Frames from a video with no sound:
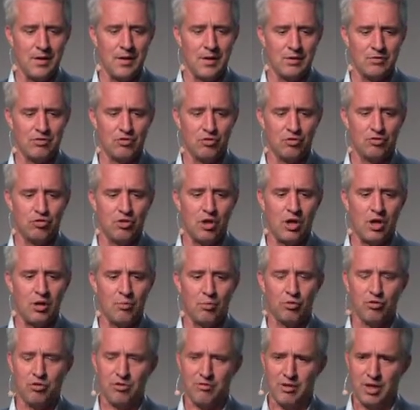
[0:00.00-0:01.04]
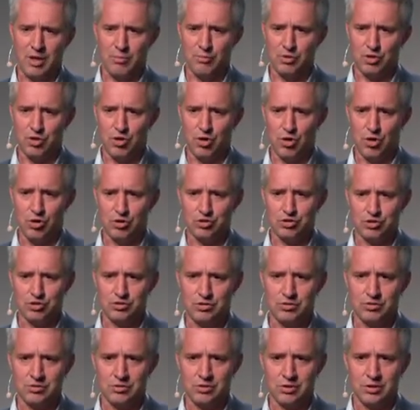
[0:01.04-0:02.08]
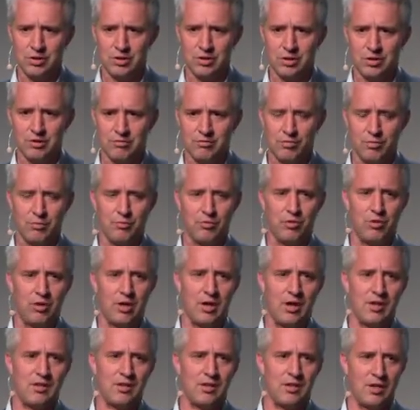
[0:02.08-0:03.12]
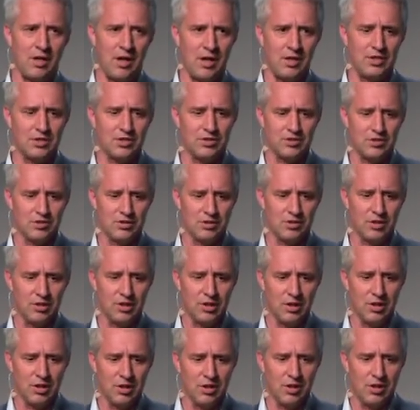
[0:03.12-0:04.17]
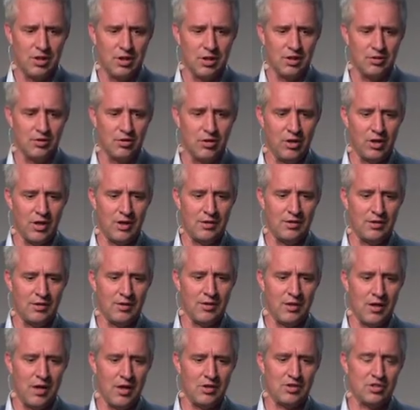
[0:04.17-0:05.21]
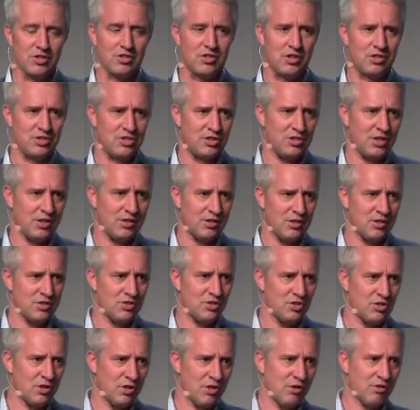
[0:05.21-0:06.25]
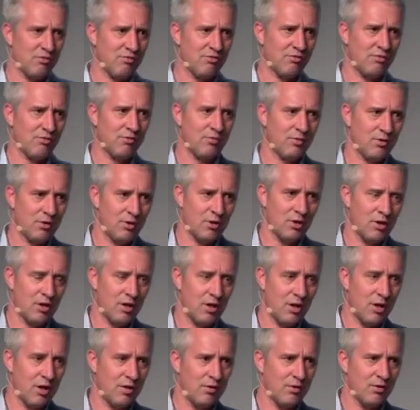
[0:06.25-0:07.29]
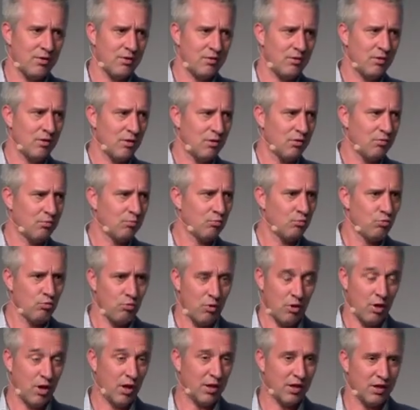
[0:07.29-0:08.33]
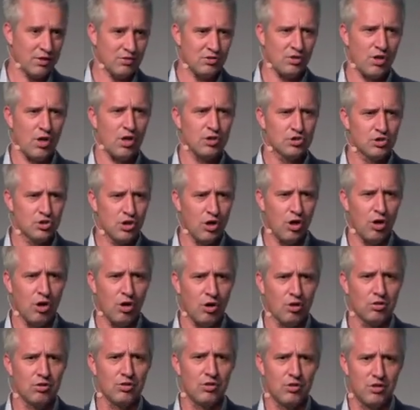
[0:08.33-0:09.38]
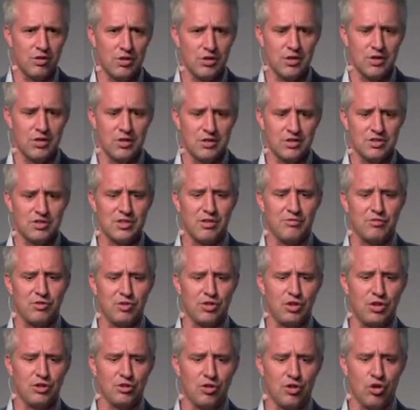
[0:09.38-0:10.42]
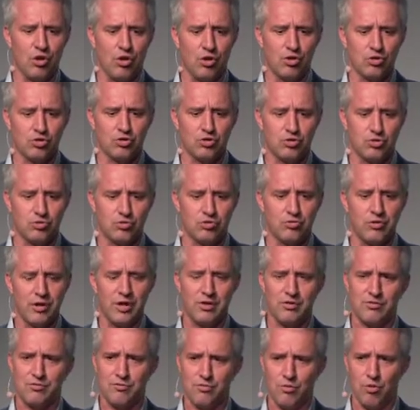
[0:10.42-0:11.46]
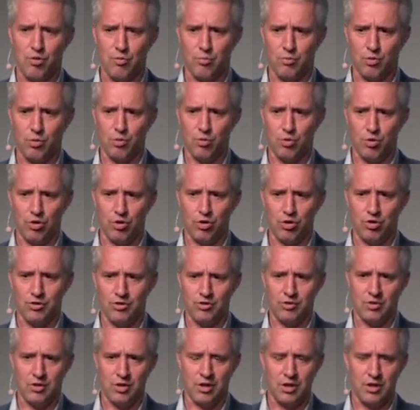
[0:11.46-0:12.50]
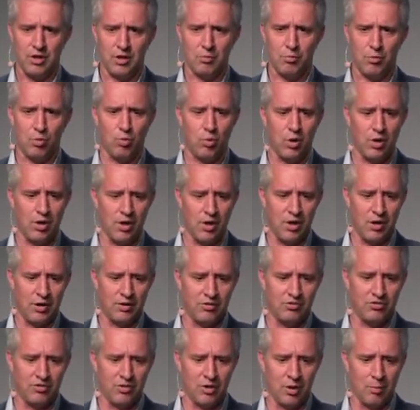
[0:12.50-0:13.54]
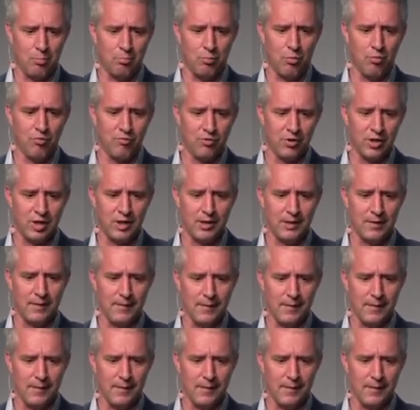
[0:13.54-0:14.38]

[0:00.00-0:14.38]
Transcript: Sustainable Development Goals from the United Nations. And the United Nations has set itself, and you know, I guess us all, 17 goals to transform the world. And number one there is poverty.